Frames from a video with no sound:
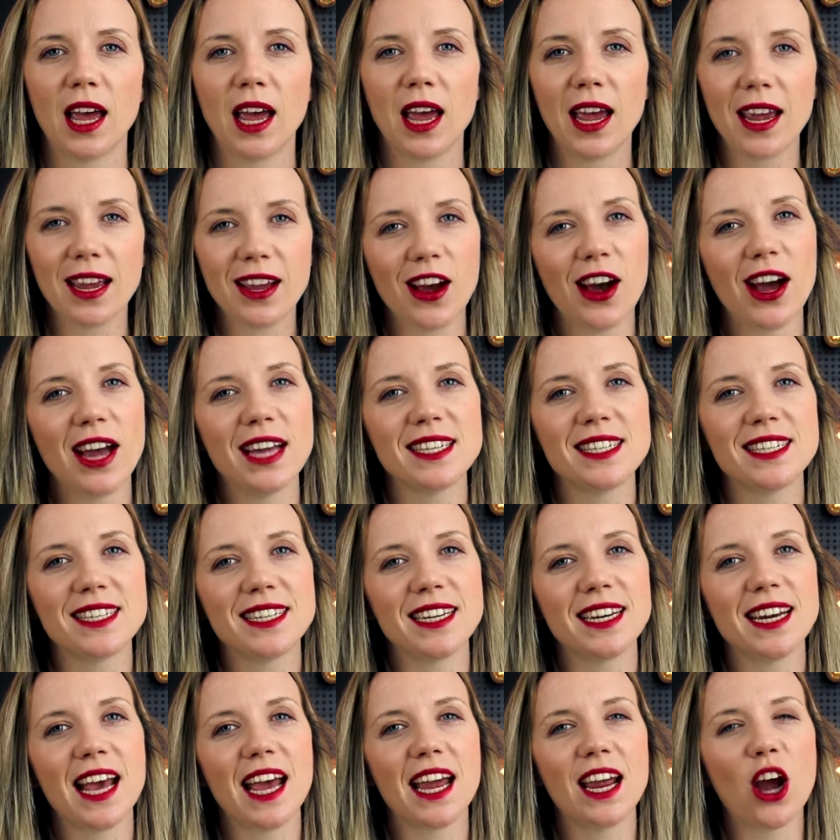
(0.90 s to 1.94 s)
Hey guys,
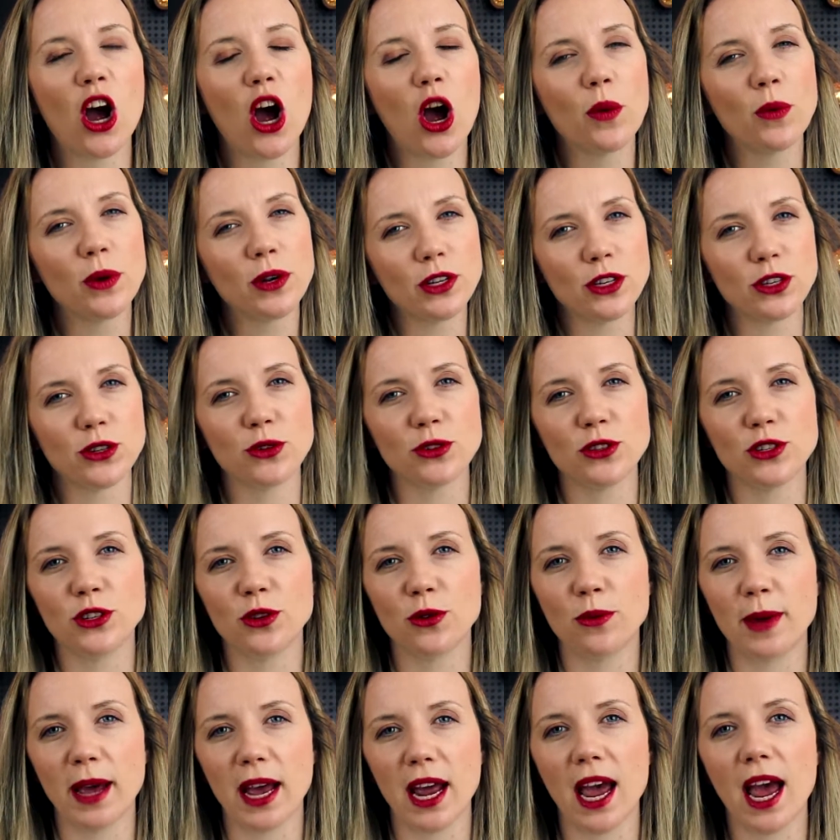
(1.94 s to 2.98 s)
today I want to talk to you
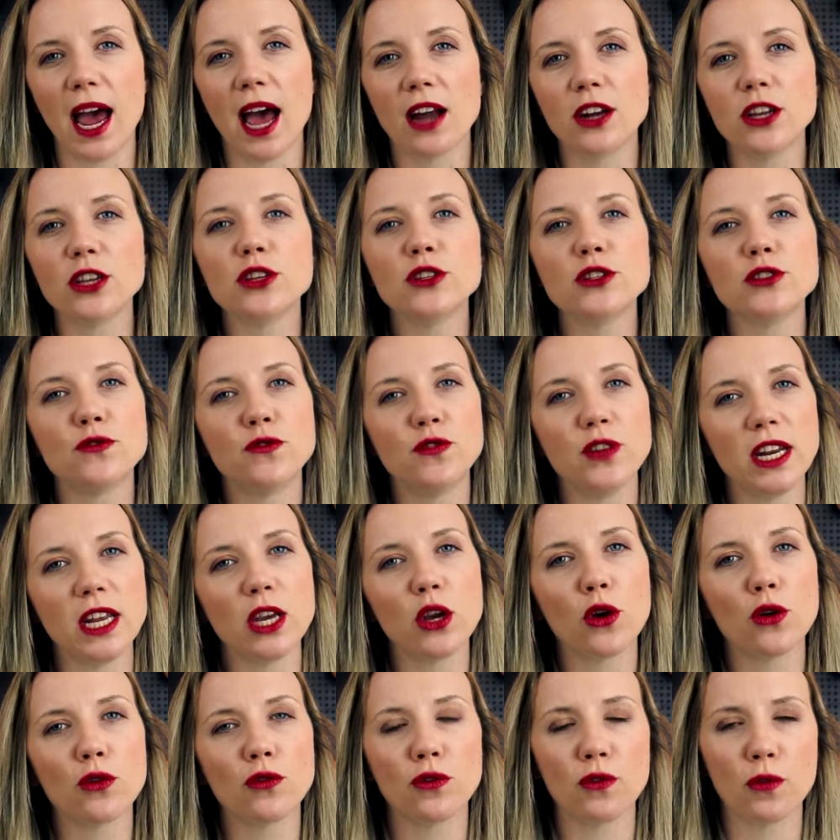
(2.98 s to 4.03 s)
about how to use
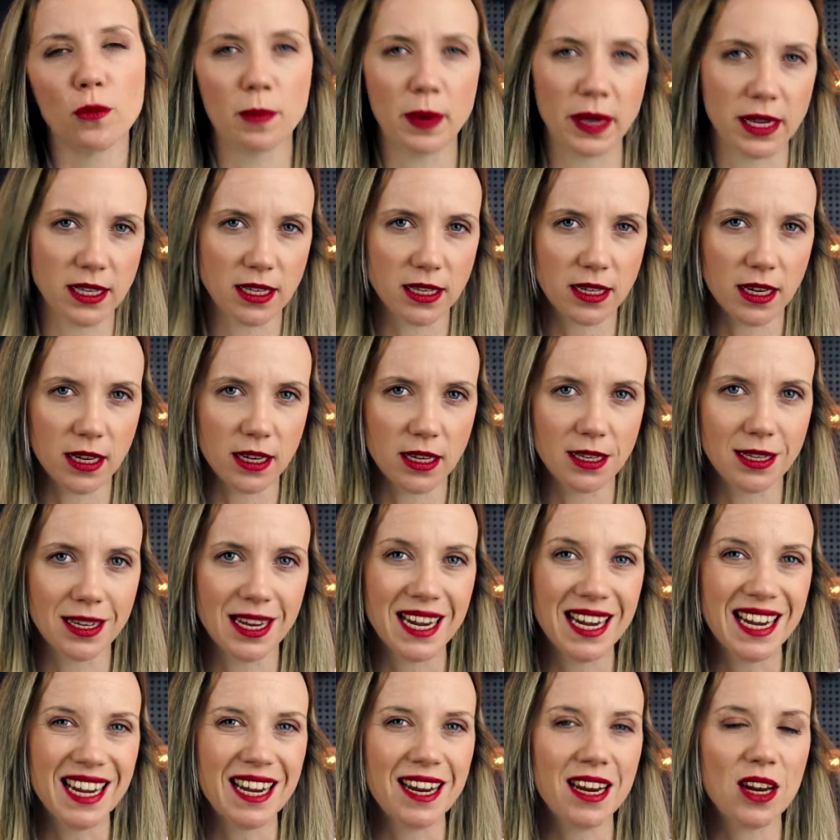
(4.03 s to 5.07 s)
video for business
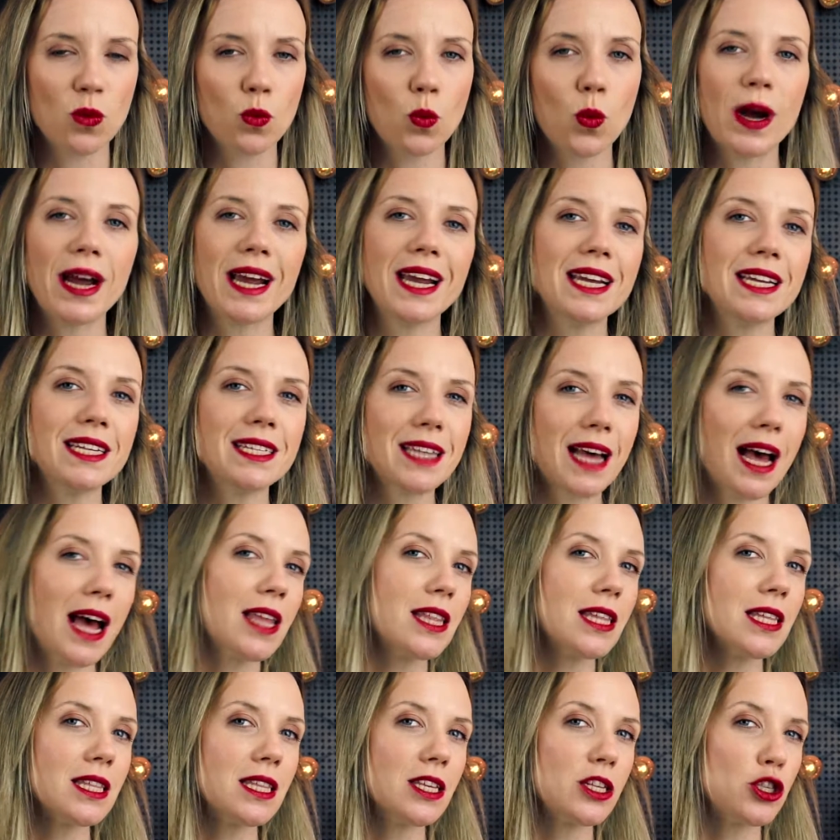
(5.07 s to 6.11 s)
in ways
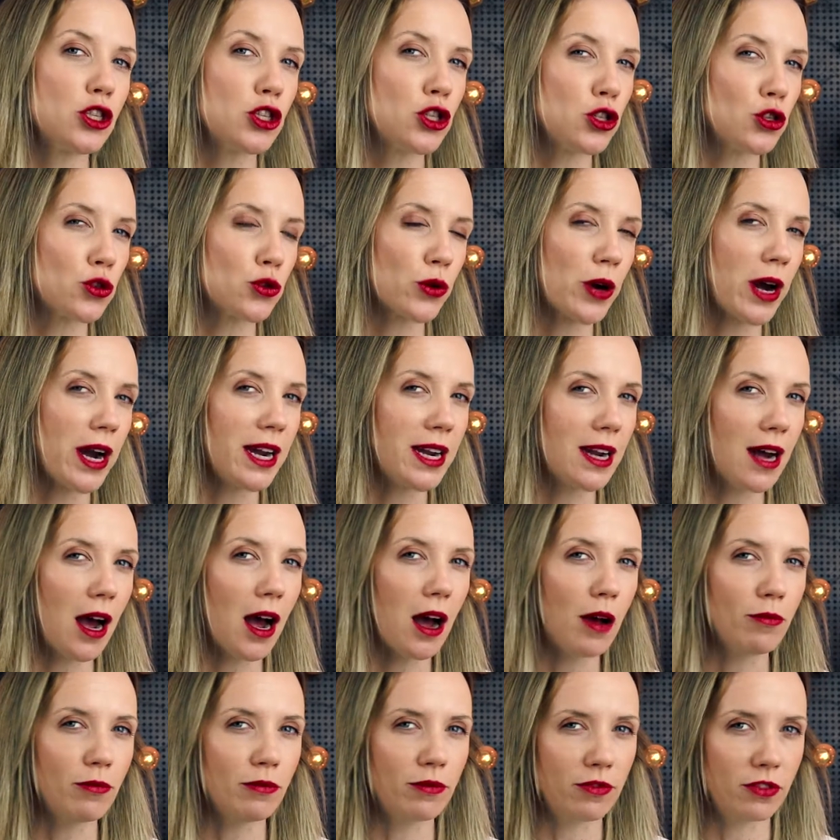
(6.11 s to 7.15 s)
other than straight
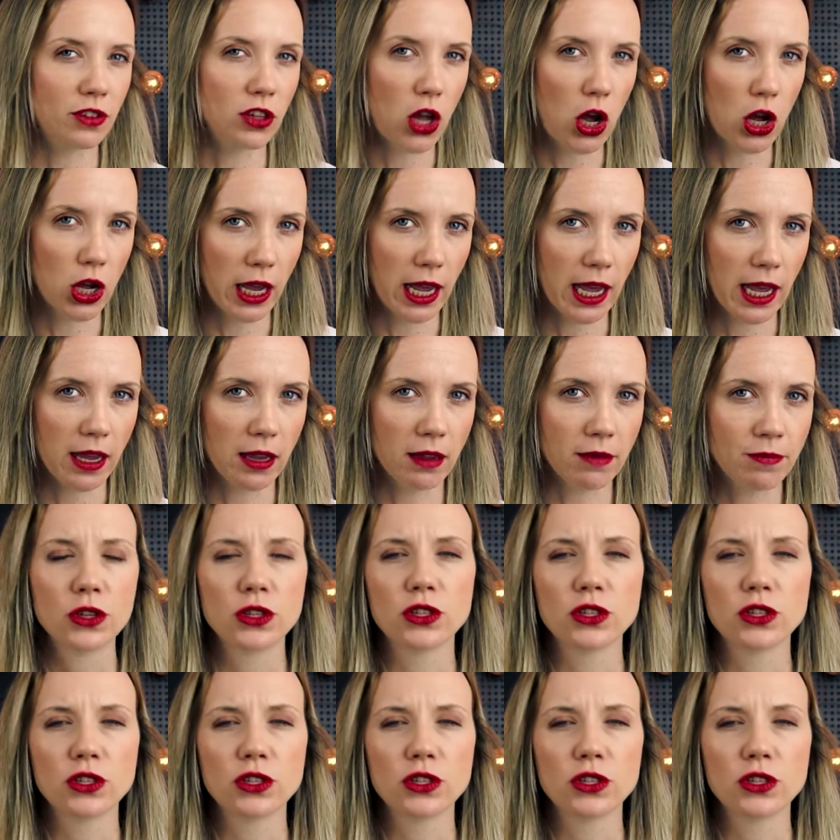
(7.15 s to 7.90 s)
up vlogging.